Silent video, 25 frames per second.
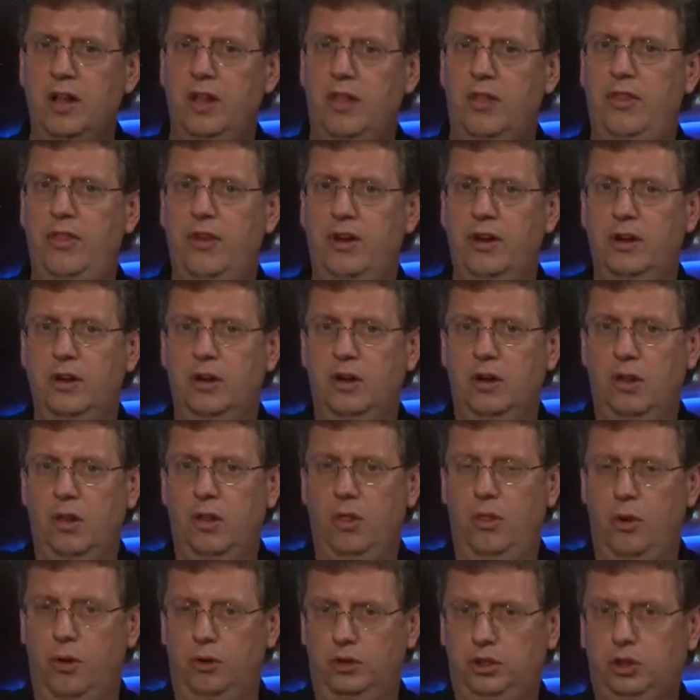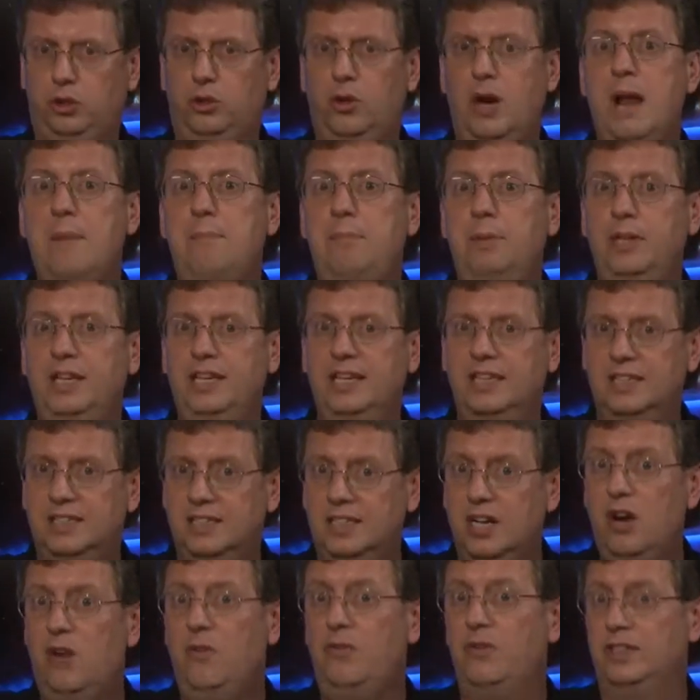the the trampoline
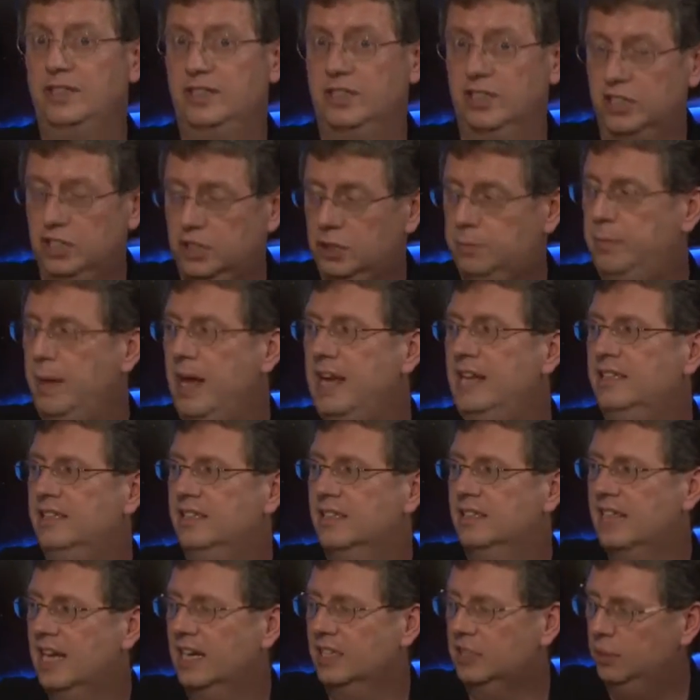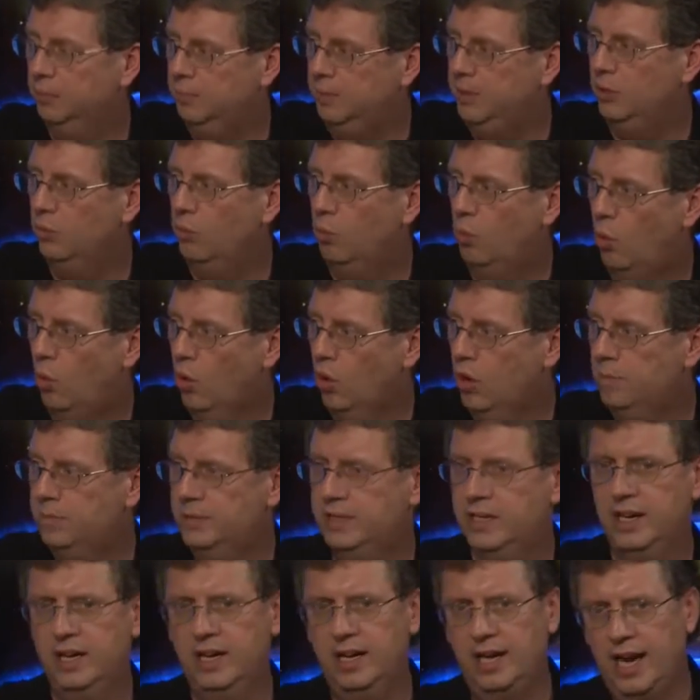itself is the space that's actually being warped,
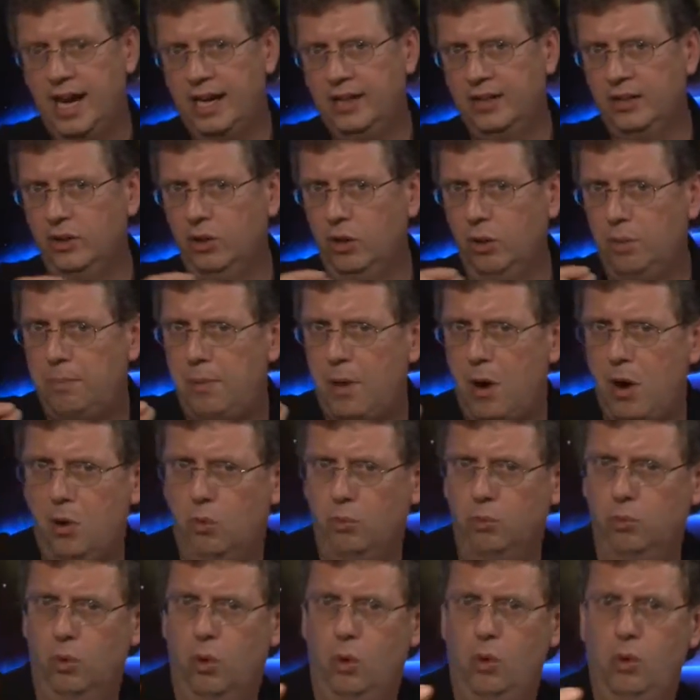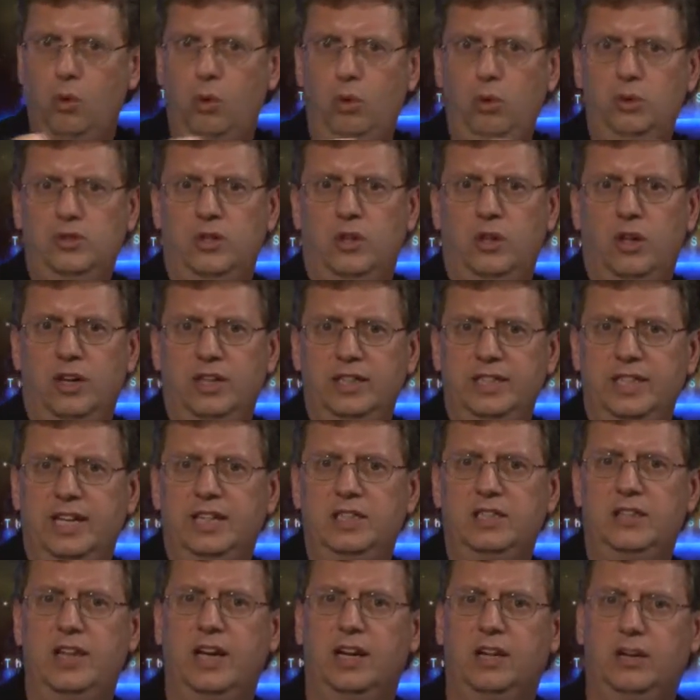and the little ball rolls along the edge
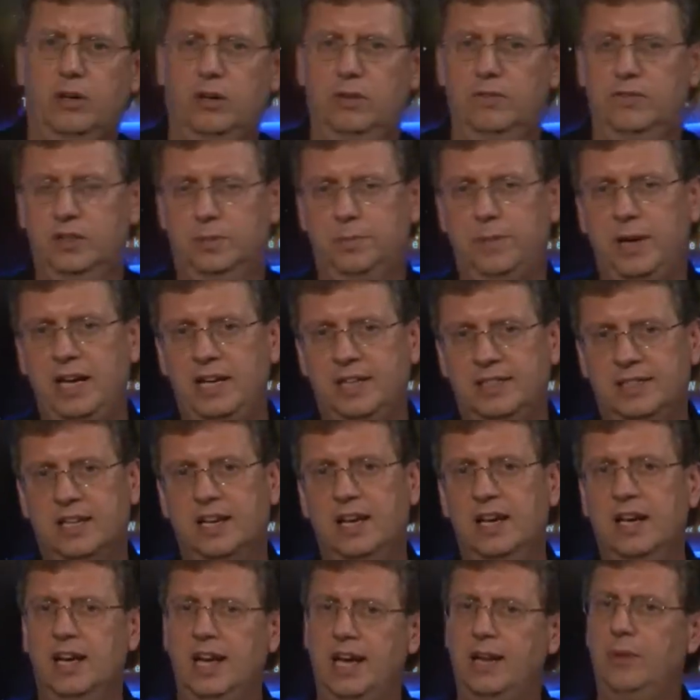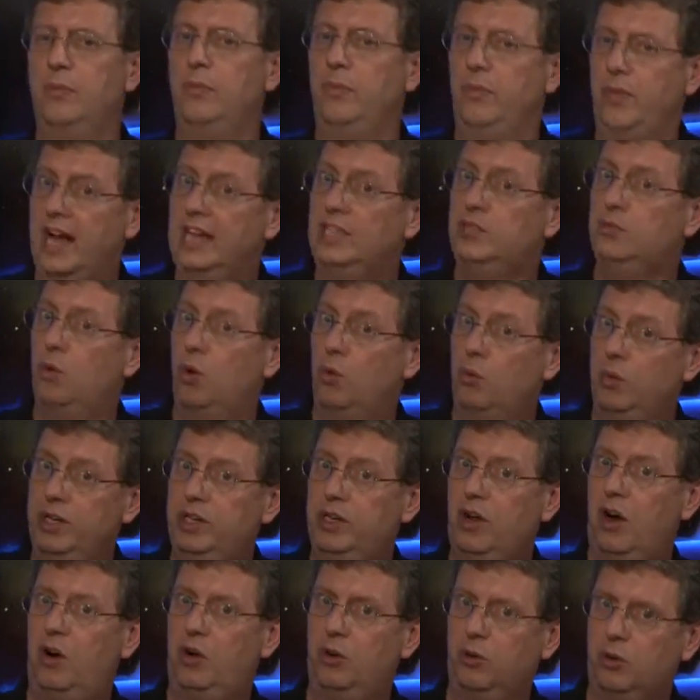of that curved space, and that's what we
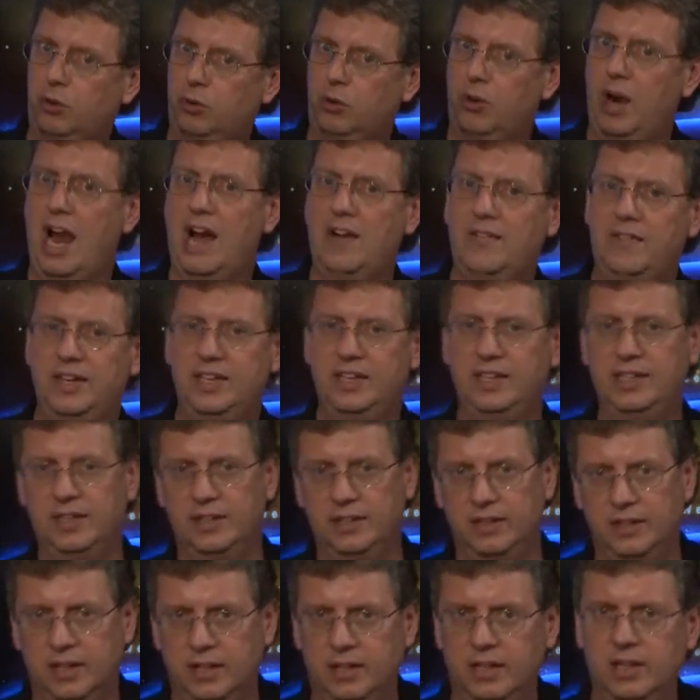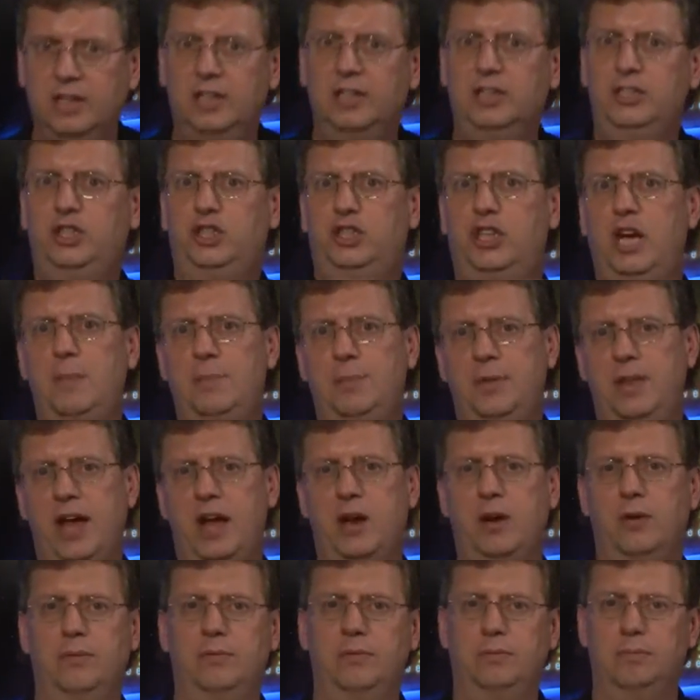call gravity. And the shape of
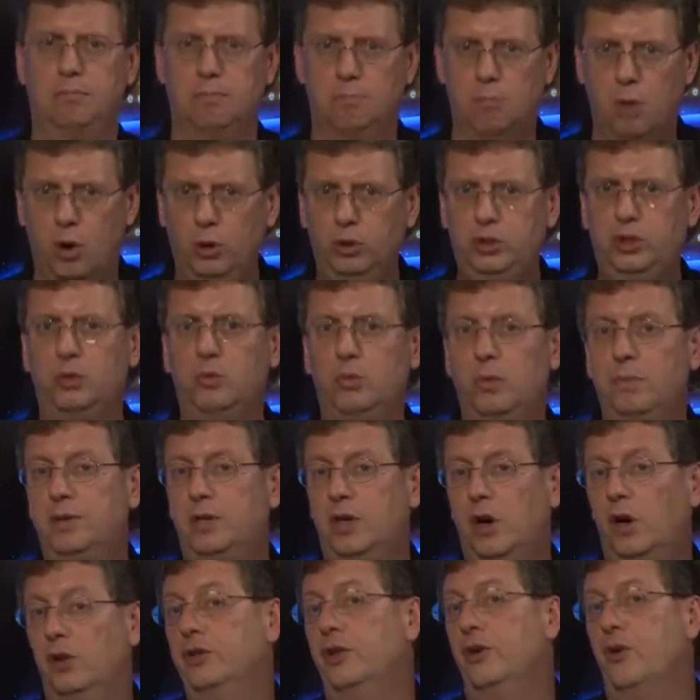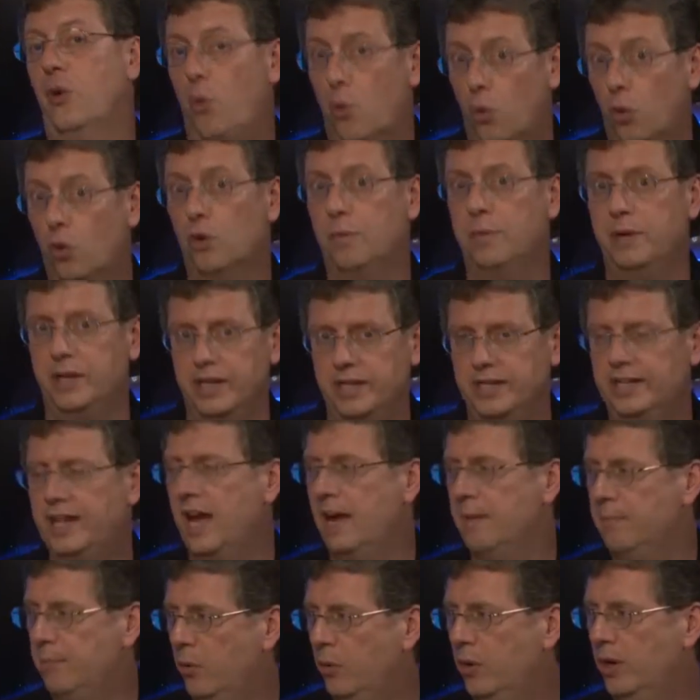that motion would be called an orbit at
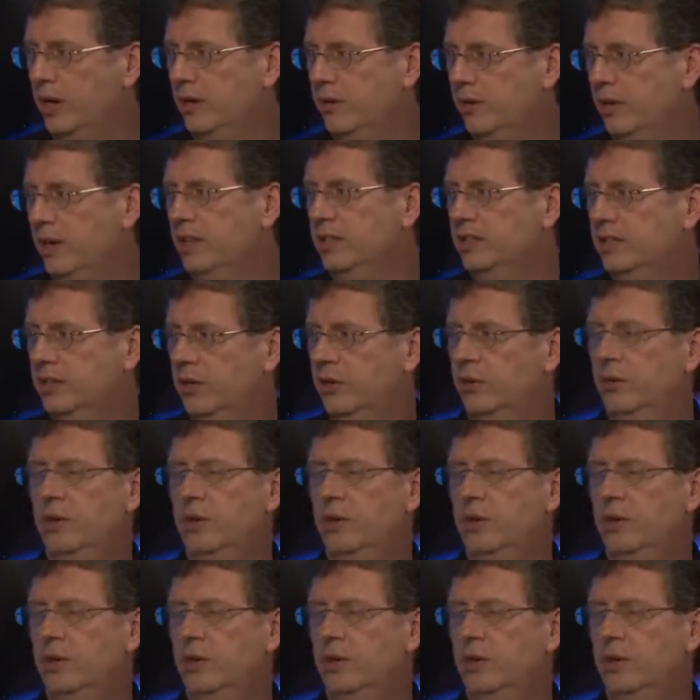that point, right? So,